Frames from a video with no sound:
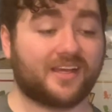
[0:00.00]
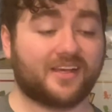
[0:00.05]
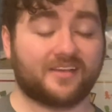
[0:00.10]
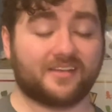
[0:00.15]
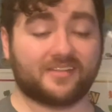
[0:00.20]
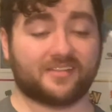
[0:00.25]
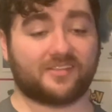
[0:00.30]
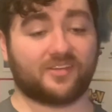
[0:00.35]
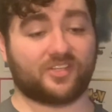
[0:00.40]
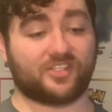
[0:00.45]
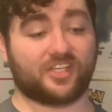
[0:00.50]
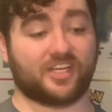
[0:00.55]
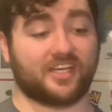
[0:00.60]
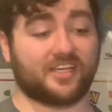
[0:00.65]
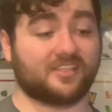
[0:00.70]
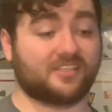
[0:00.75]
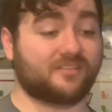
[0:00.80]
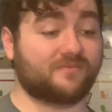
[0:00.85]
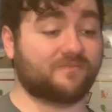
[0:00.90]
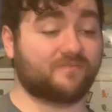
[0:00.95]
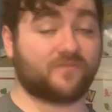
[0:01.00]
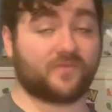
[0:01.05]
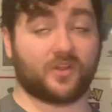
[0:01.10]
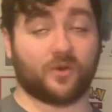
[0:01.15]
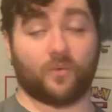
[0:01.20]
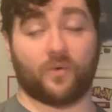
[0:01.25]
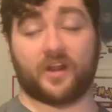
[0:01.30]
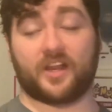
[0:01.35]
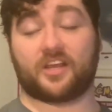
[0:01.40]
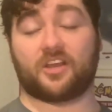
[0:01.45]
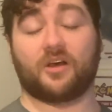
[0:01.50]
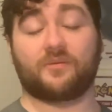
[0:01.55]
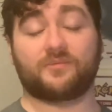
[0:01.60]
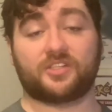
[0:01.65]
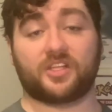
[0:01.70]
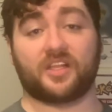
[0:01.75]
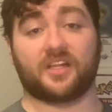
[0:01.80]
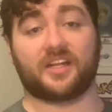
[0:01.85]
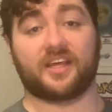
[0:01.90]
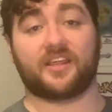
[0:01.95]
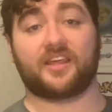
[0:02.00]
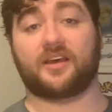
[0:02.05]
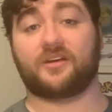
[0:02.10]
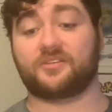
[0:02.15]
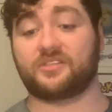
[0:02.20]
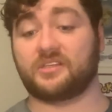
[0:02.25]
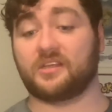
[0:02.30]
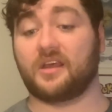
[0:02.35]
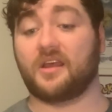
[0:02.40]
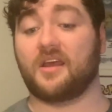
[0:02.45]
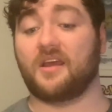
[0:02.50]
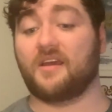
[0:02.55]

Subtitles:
such as when it comes to the Death House,